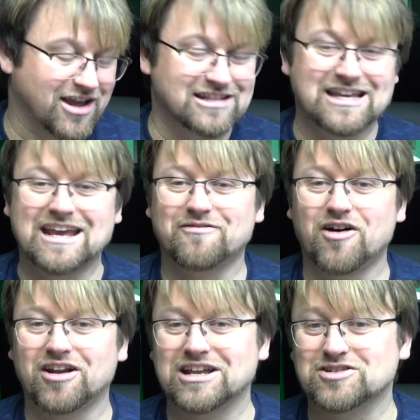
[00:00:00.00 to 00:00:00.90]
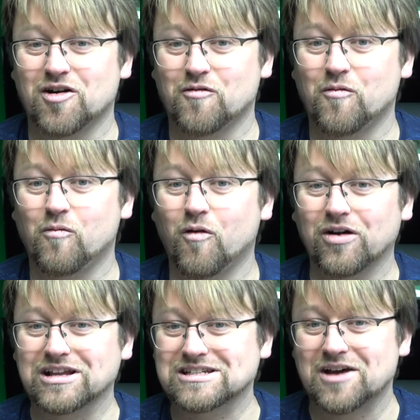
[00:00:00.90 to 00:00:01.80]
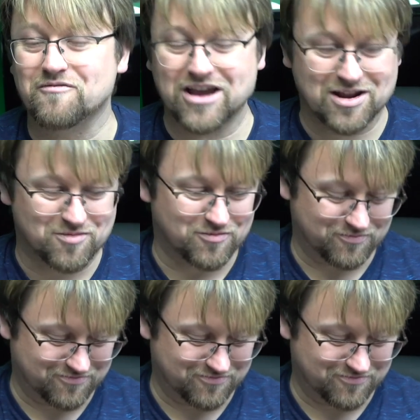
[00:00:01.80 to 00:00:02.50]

take advantage of what is available.